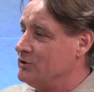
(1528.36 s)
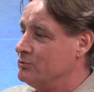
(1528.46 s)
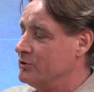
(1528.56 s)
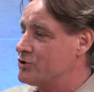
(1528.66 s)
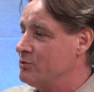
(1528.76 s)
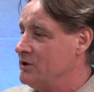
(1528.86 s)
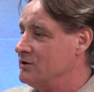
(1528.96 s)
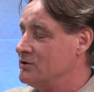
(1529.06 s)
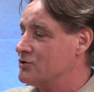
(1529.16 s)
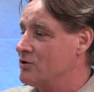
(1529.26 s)
you were
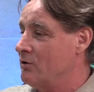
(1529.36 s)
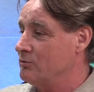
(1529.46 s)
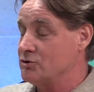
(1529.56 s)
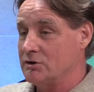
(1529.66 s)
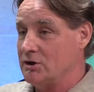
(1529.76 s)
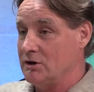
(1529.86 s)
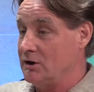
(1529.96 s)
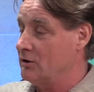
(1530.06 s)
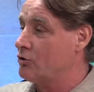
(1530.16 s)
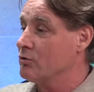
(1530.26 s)
treated as though
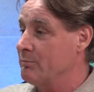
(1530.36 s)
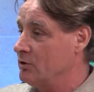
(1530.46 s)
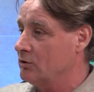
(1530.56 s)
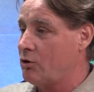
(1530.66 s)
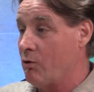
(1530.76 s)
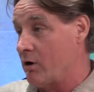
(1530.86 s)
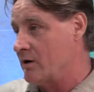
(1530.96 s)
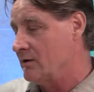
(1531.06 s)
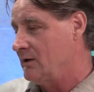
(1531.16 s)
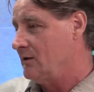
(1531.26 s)
in a criminal
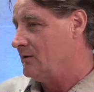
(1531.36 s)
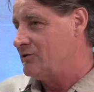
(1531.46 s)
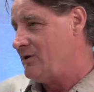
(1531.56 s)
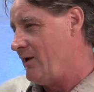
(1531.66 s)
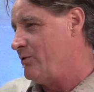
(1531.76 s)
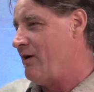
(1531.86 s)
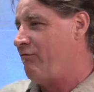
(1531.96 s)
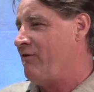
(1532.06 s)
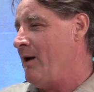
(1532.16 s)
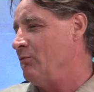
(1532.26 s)
court. Today we have
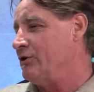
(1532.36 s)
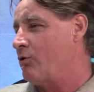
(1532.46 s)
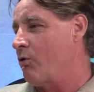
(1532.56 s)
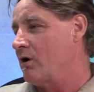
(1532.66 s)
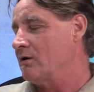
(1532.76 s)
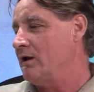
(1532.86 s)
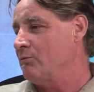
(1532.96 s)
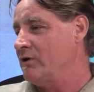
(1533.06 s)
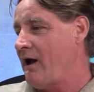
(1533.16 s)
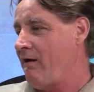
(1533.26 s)
family court
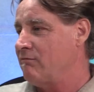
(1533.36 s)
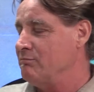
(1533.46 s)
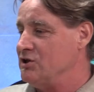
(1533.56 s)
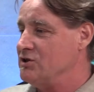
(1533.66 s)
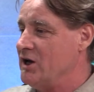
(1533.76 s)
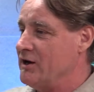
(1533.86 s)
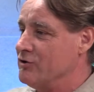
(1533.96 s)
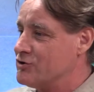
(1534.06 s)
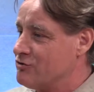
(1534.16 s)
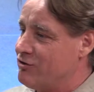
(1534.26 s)
and we have
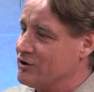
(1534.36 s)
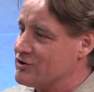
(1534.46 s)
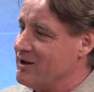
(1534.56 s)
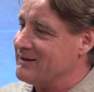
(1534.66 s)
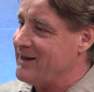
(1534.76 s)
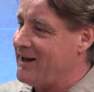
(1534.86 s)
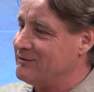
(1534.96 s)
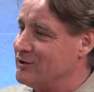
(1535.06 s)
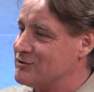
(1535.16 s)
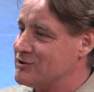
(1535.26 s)
mediators and things like
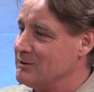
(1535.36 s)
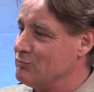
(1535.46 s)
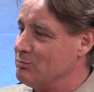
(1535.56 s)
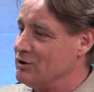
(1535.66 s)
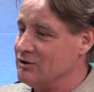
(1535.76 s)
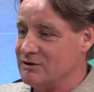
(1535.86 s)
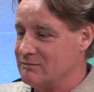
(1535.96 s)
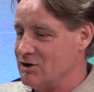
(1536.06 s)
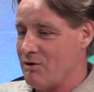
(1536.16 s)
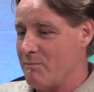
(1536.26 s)
that that seem to be,
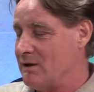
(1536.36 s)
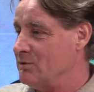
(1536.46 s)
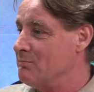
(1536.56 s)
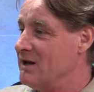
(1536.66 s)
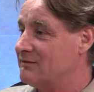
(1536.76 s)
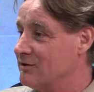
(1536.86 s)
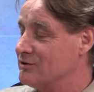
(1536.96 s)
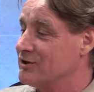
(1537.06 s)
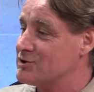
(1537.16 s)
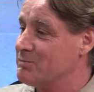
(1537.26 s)
maybe make the
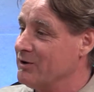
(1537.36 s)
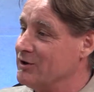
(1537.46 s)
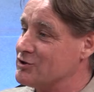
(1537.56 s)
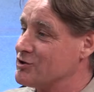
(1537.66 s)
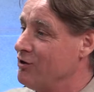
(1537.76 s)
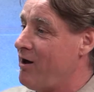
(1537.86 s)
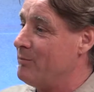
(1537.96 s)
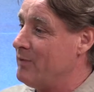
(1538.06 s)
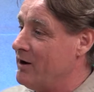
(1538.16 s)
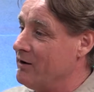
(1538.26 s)
experience a
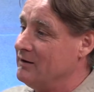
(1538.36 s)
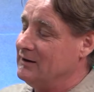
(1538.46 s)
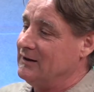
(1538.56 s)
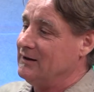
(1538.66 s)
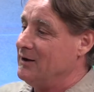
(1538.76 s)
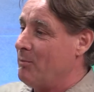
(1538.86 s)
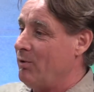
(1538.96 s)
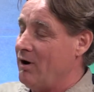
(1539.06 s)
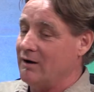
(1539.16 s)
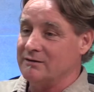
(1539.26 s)
lot better.
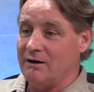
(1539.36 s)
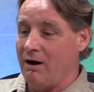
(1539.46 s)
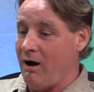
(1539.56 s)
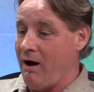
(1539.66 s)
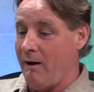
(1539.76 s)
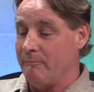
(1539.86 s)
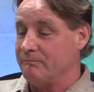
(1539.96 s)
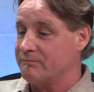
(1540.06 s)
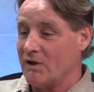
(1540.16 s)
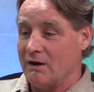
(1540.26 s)
But
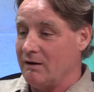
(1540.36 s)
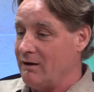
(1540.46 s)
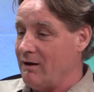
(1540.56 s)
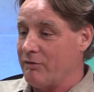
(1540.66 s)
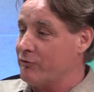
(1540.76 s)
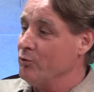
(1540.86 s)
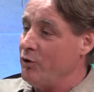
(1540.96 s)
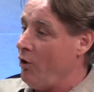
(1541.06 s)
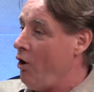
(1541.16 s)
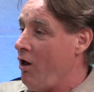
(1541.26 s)

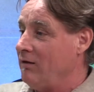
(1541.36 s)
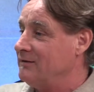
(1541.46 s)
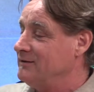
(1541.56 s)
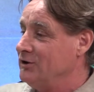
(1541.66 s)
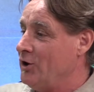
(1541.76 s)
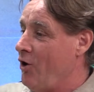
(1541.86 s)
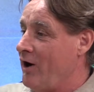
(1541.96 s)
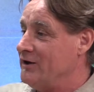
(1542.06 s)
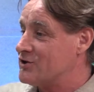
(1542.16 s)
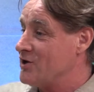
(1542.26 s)
through it all,
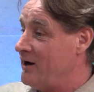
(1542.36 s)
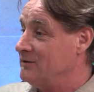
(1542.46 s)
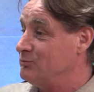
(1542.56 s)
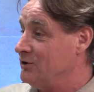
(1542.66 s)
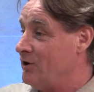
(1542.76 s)
I decided,